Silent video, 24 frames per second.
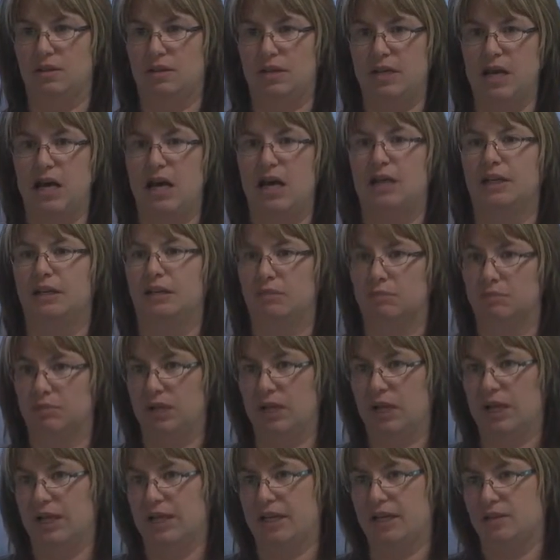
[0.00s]

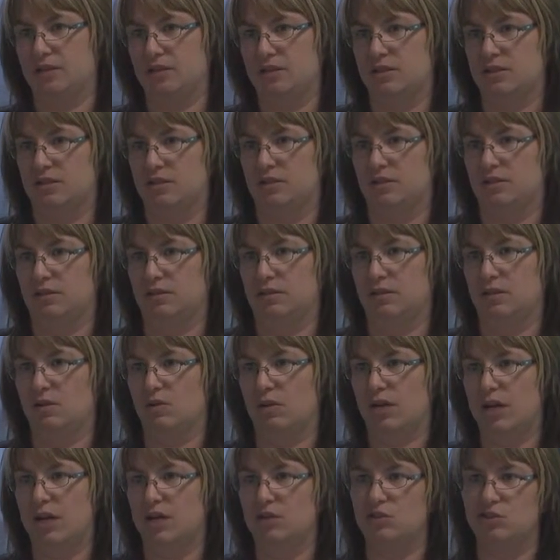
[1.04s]
non-compliant?
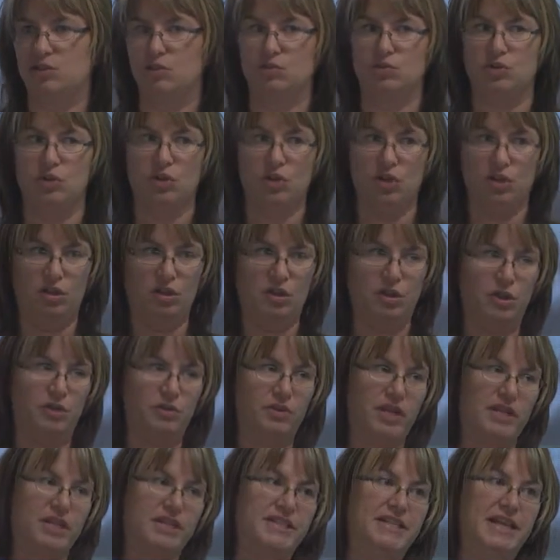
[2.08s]
Okay, so, you know,
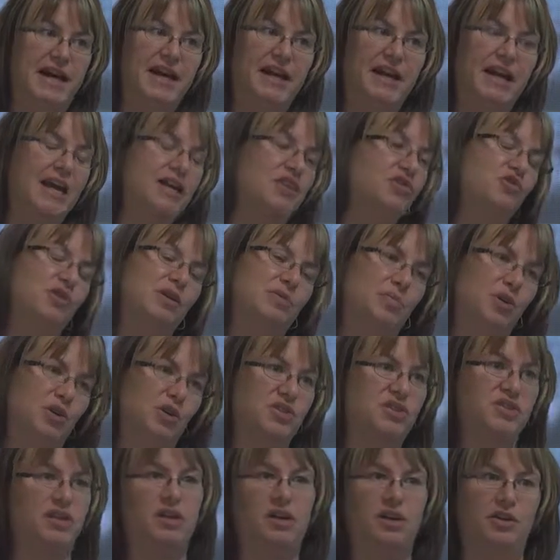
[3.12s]
can a data entry
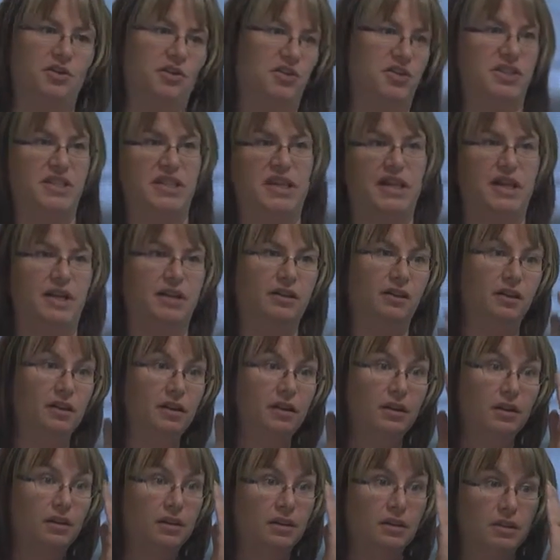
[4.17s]
person understand,
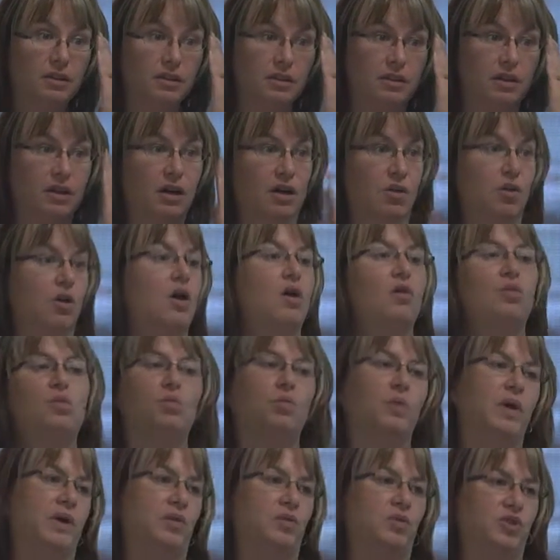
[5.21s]
oh,
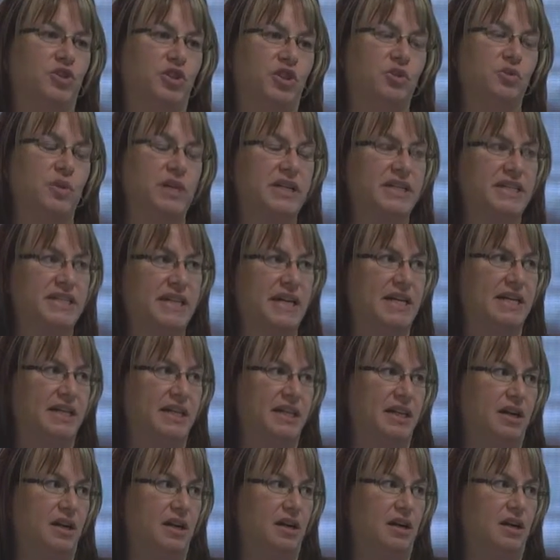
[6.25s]
we're too
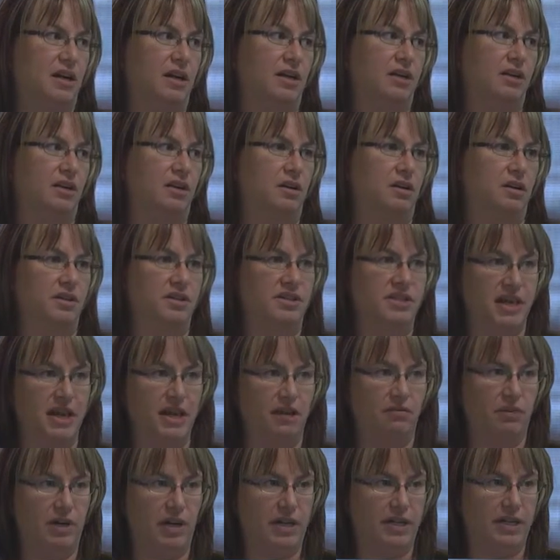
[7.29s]
extended on our debt
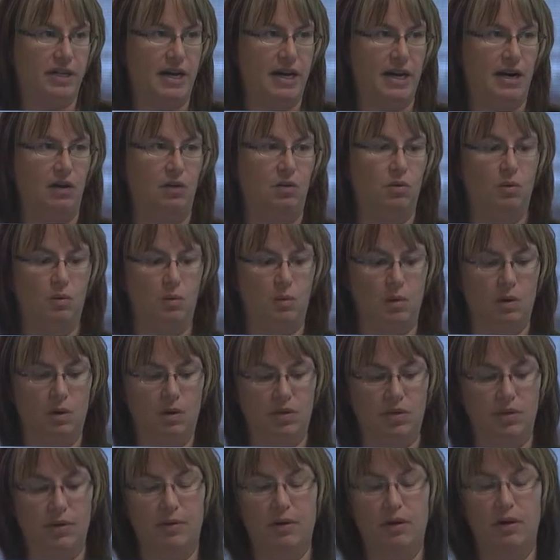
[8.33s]
right now, or
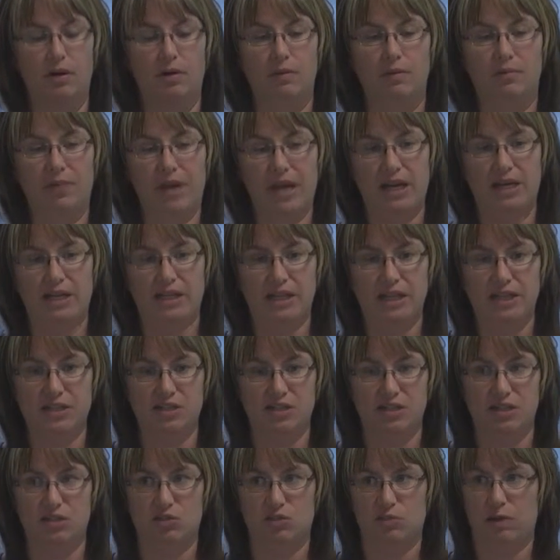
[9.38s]
the bank needs
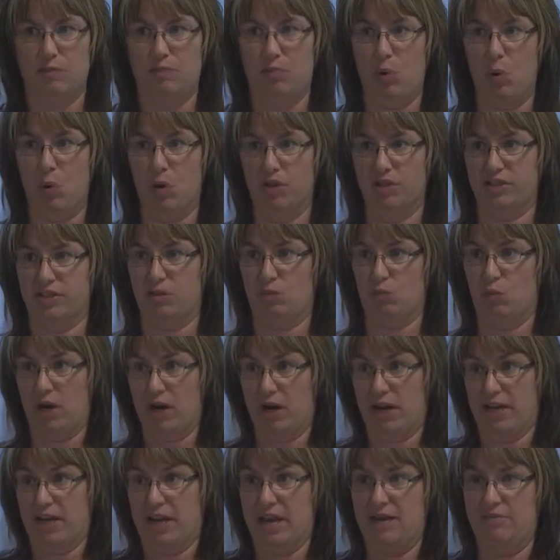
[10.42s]
these reports and what
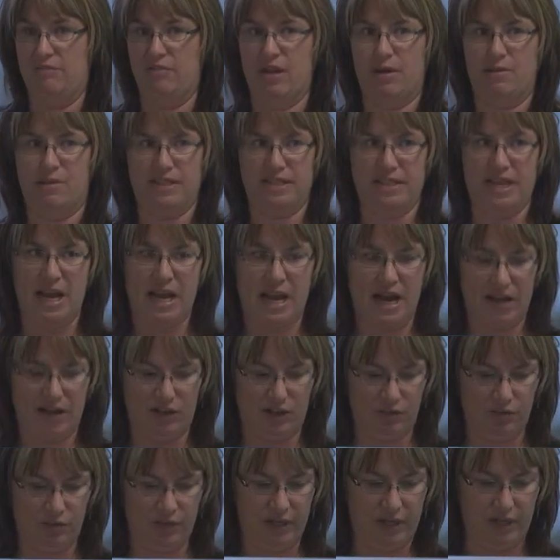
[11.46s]
I gave them is
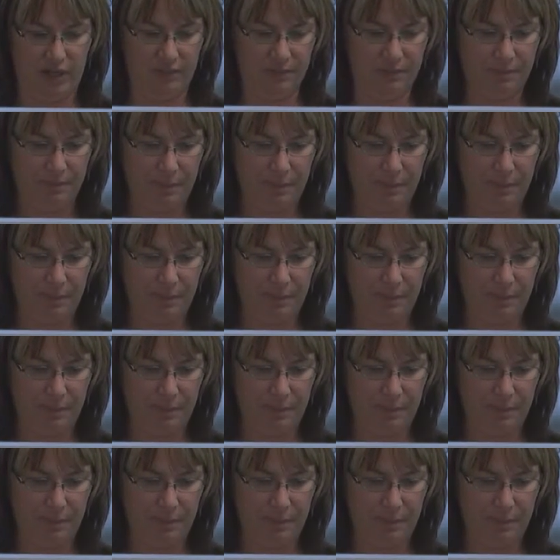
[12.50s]
accurate.